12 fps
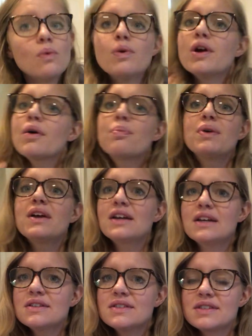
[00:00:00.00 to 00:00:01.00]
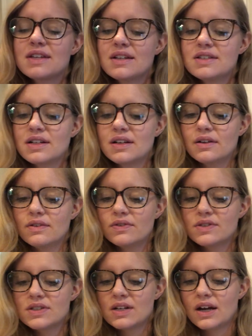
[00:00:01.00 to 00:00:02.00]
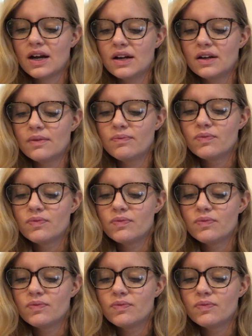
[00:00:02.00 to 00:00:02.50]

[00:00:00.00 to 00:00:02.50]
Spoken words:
We are being insensitive, said Ida.